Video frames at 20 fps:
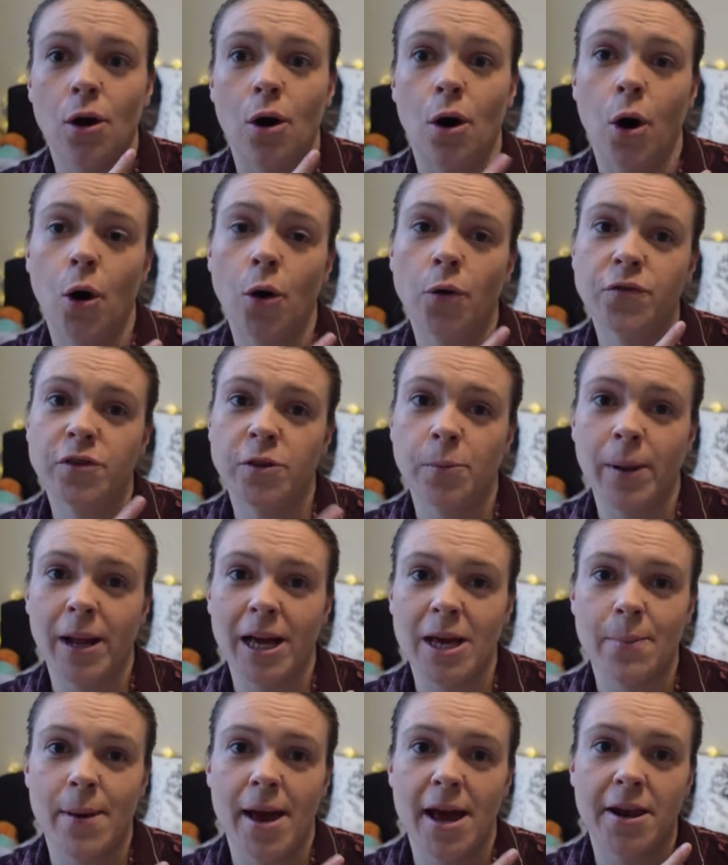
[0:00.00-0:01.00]
of the
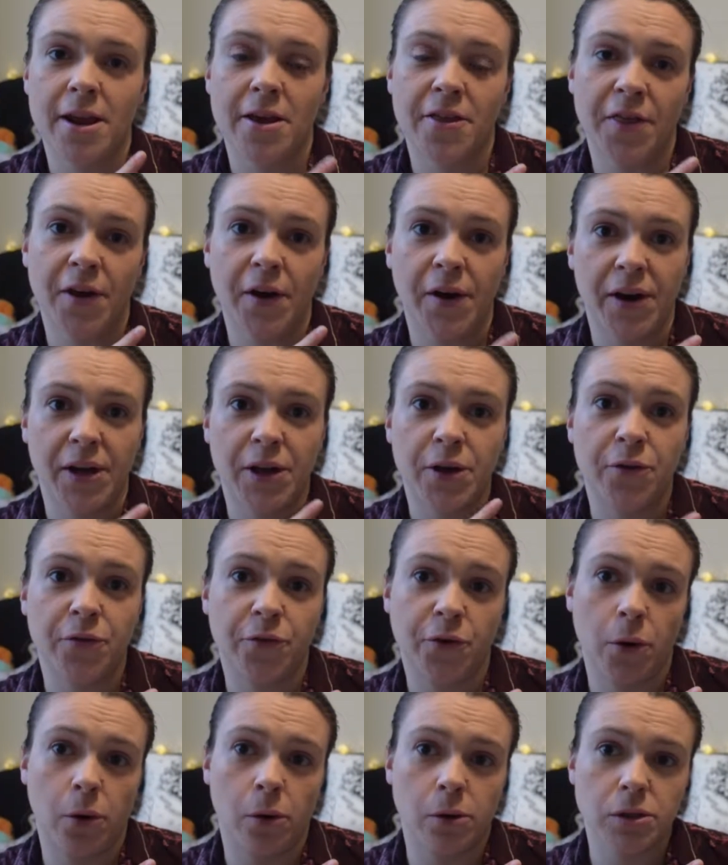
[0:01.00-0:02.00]
playpen that I
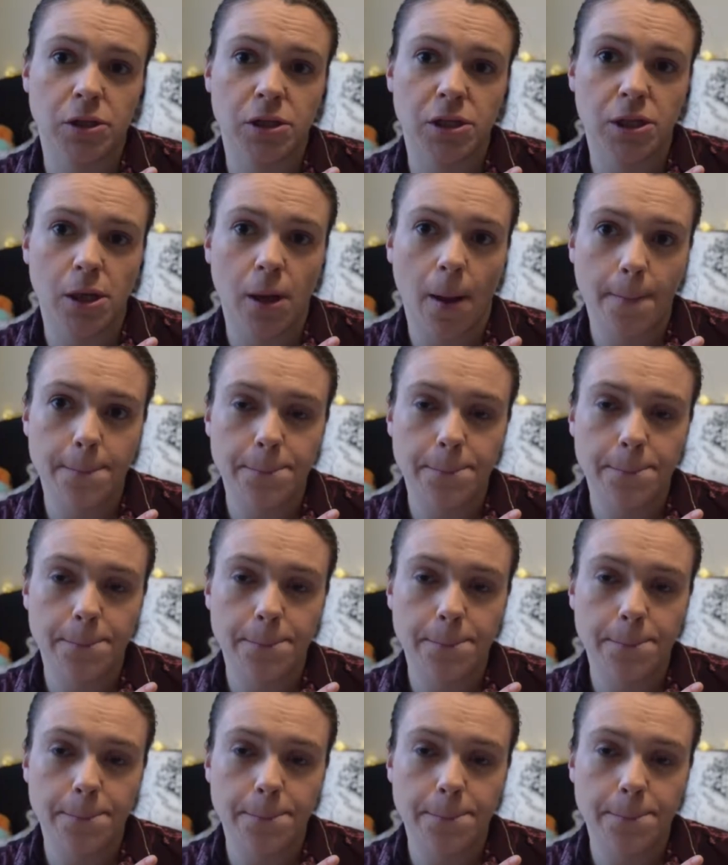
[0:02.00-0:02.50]
have got.